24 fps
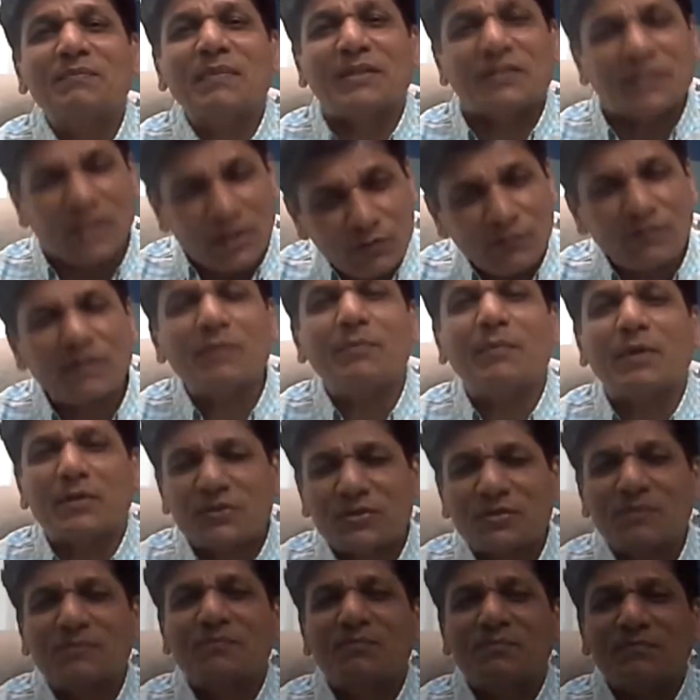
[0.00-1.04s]
Thank you very
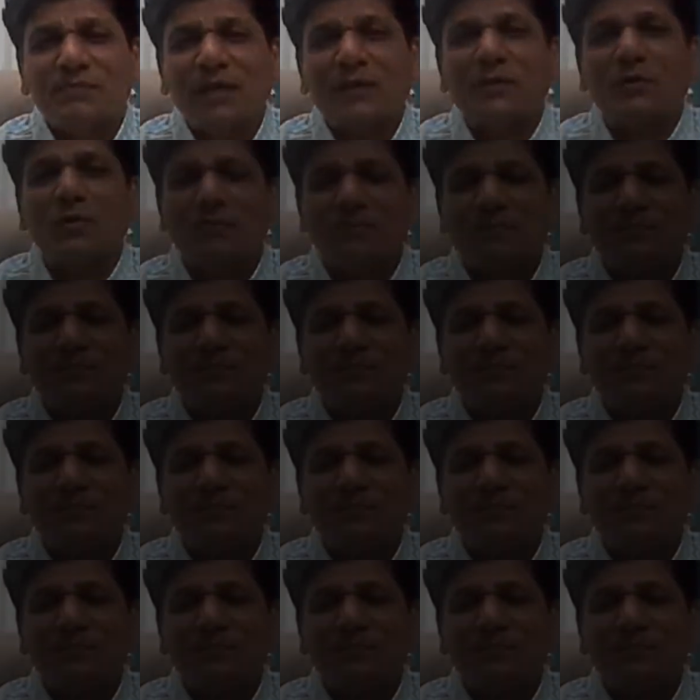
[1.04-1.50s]
much. Thank you.